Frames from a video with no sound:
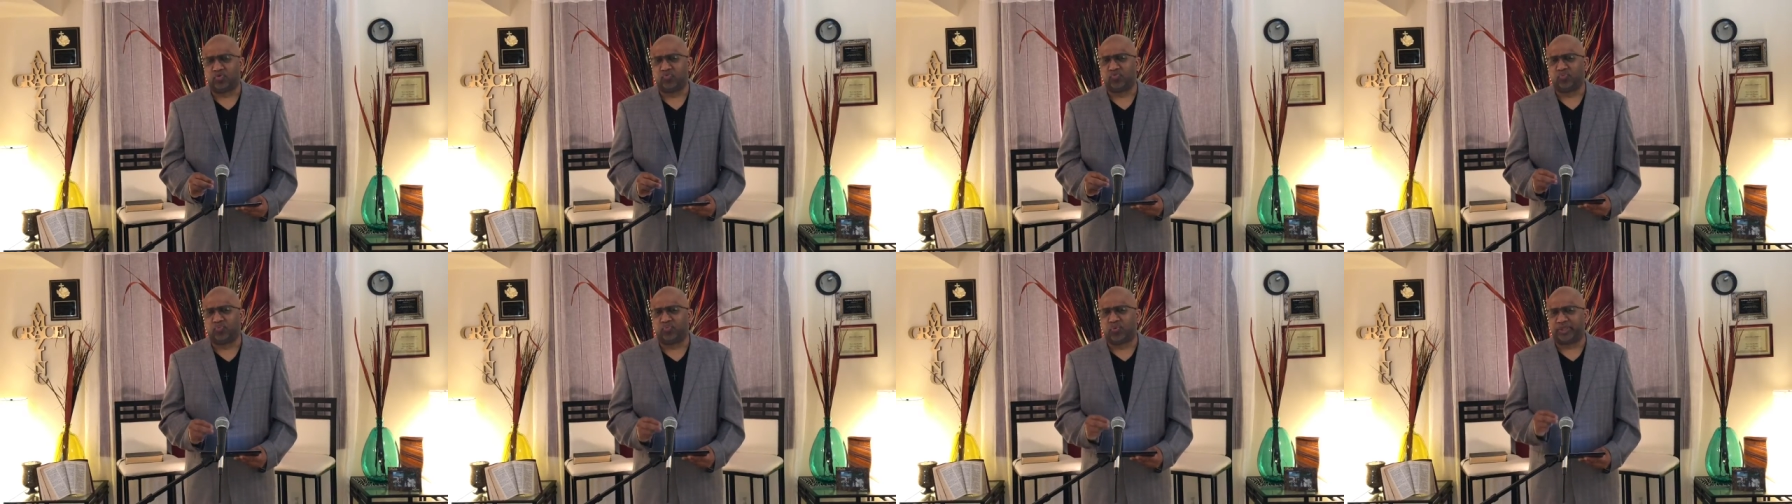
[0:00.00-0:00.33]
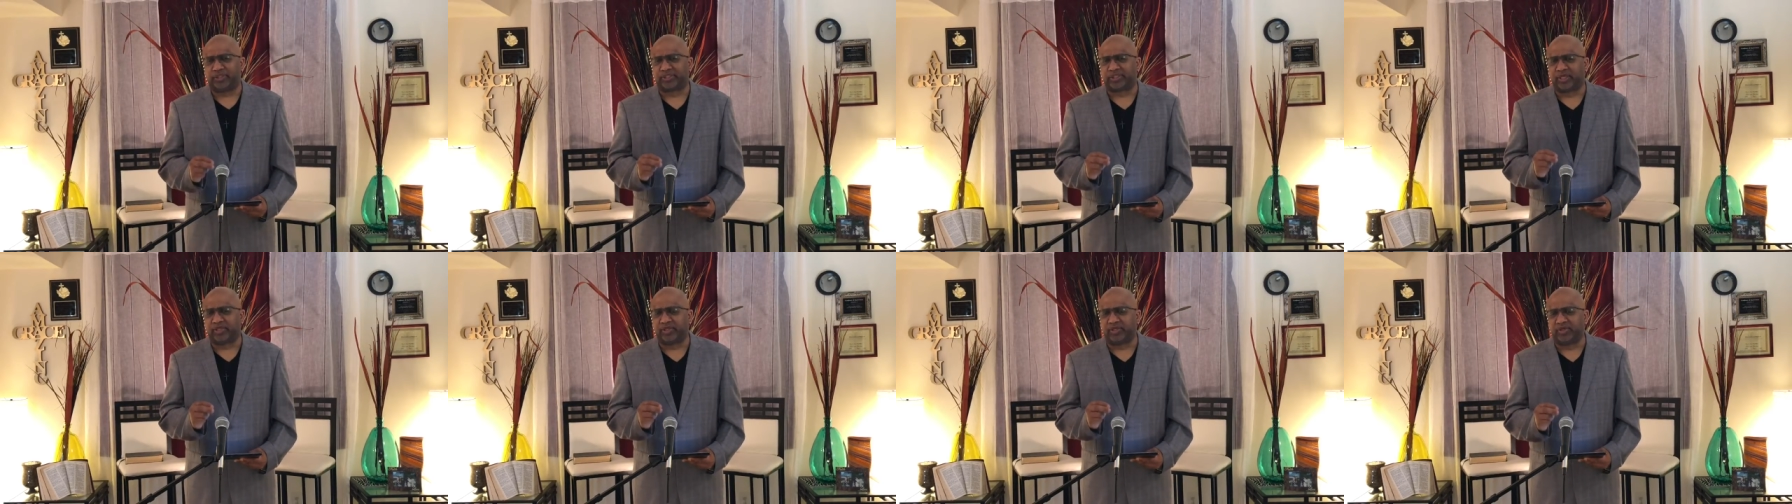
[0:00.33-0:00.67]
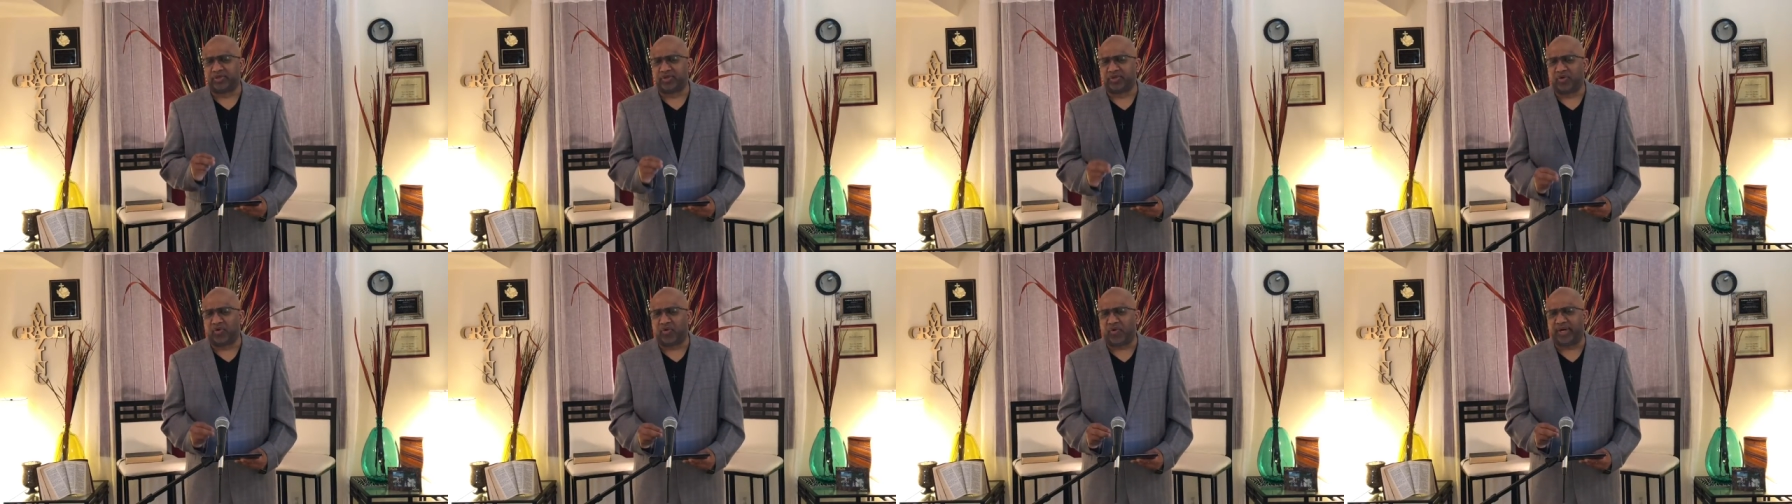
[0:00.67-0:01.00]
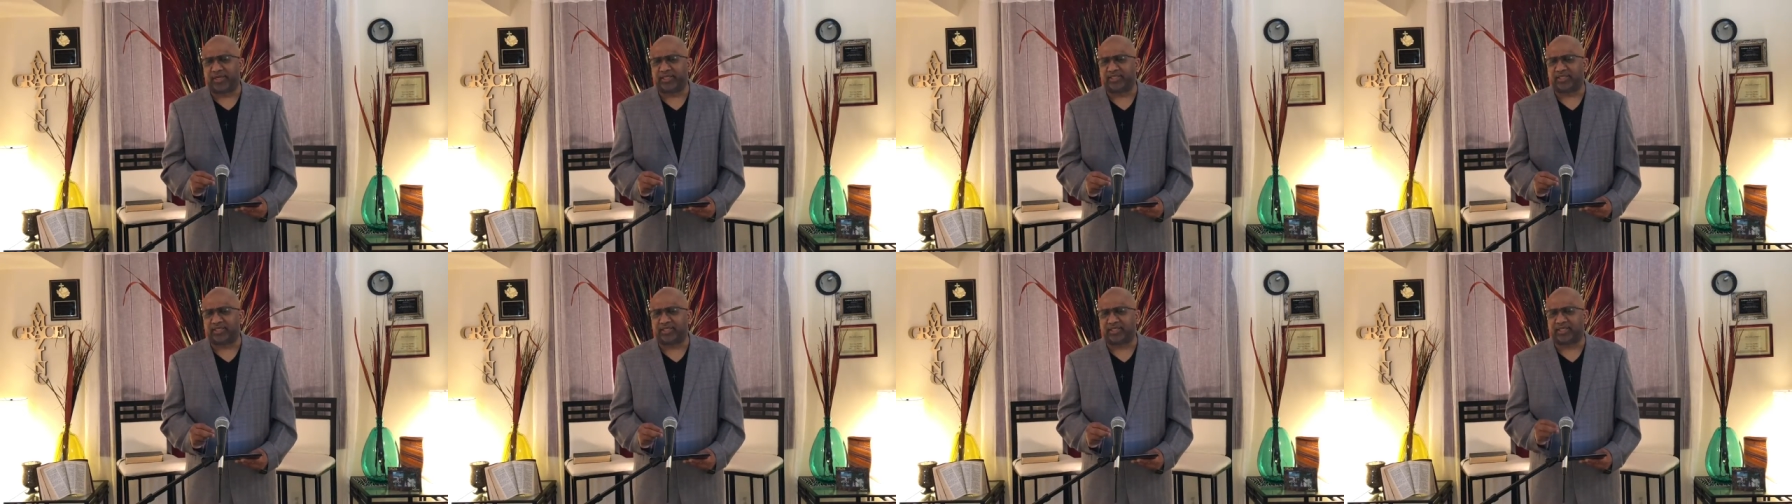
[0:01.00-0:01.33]
was
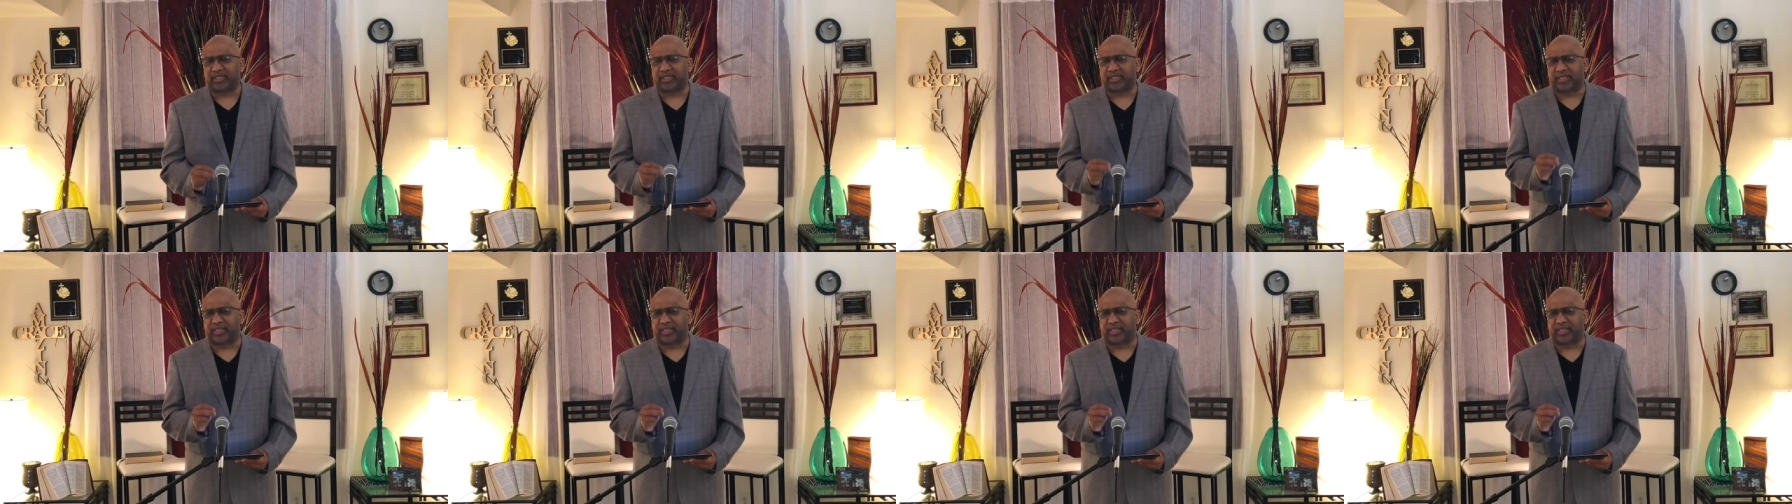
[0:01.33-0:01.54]
anointed